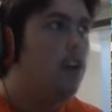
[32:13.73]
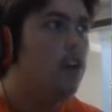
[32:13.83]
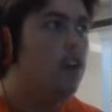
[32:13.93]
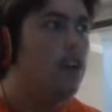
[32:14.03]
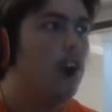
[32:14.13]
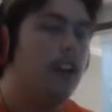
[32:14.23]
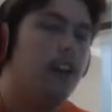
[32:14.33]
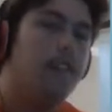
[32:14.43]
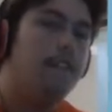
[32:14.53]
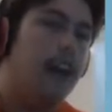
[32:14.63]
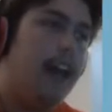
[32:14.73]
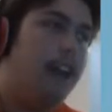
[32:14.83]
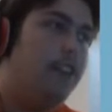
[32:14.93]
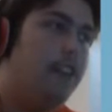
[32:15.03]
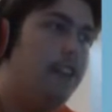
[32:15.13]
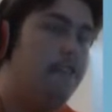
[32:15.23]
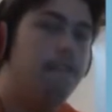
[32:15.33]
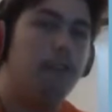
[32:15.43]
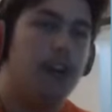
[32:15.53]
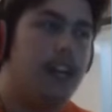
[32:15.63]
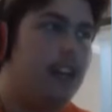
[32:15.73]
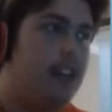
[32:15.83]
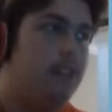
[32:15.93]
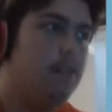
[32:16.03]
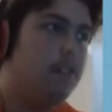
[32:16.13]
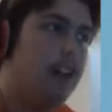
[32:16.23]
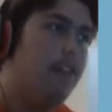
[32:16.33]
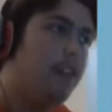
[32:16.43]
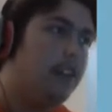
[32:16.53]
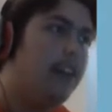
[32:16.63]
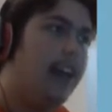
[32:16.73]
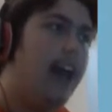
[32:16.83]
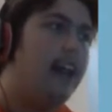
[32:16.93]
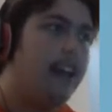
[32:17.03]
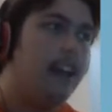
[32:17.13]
Gauntlet of Gales is a free level that they added in.